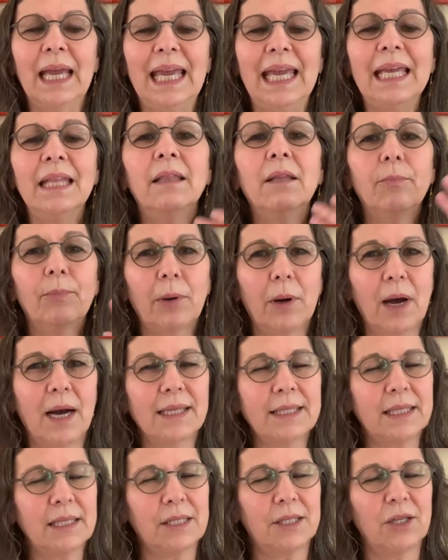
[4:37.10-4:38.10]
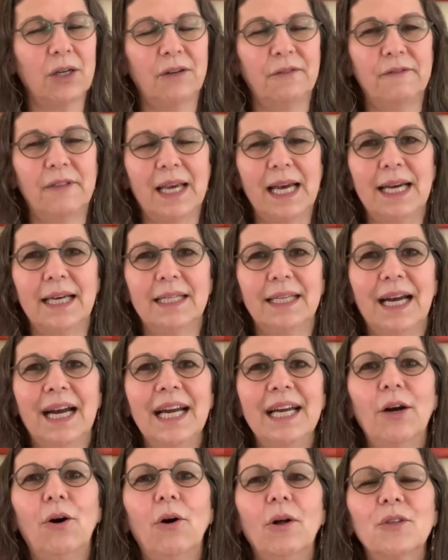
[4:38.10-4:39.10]
in the process of that,
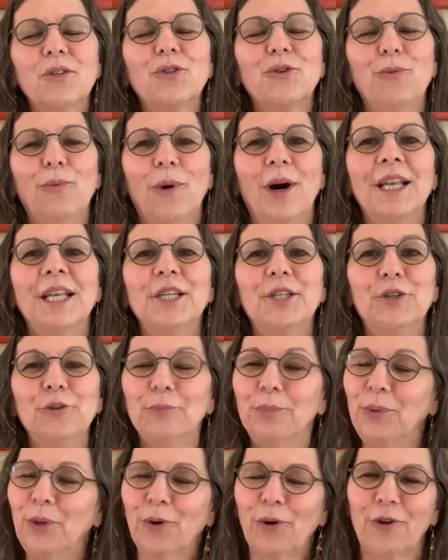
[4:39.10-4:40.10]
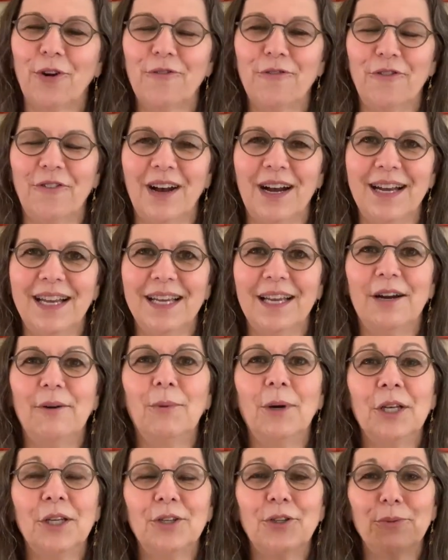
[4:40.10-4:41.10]
I also wanted to purify. I
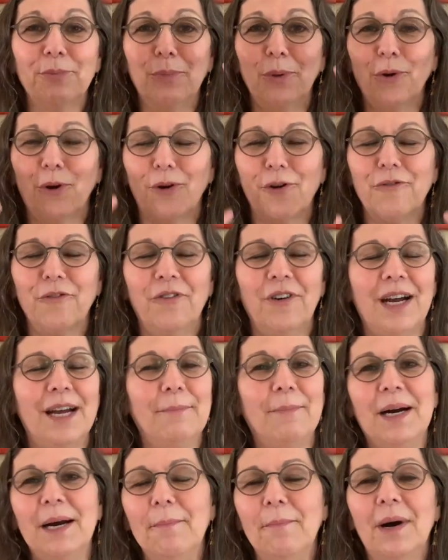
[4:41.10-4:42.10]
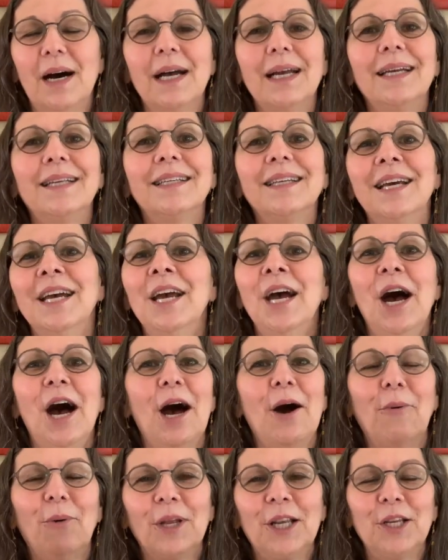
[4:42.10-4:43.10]
wanted to purify my mind.
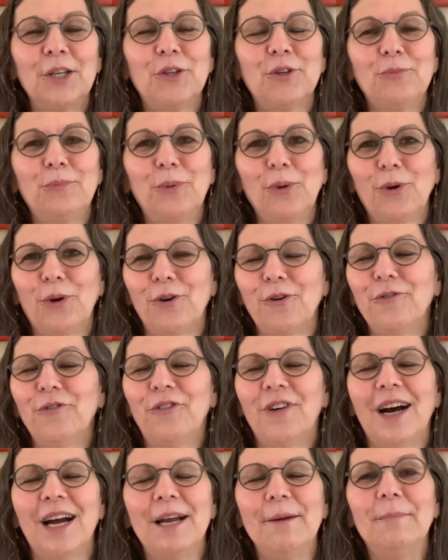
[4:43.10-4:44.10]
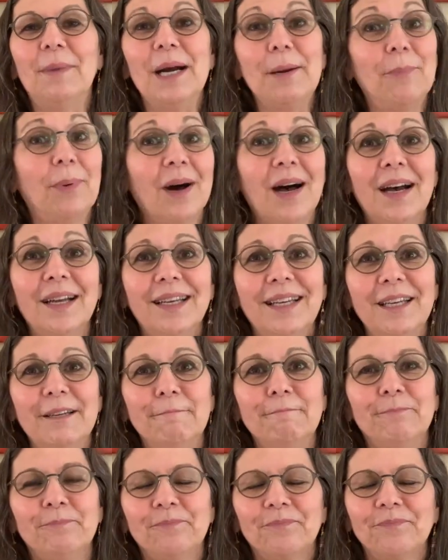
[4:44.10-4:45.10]
I wanted to purify my
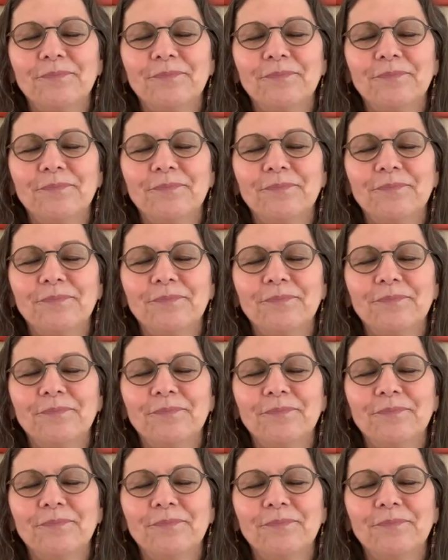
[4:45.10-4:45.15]
body.